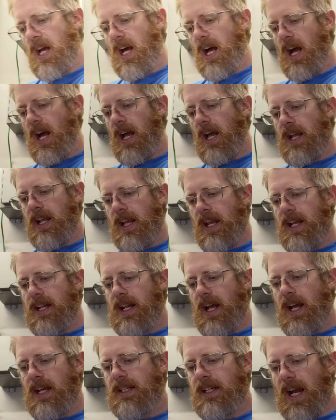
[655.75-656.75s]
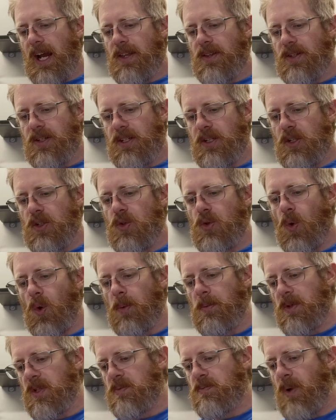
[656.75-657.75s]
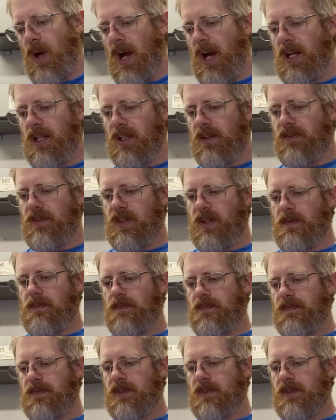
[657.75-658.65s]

I gathered an enormous pile of them.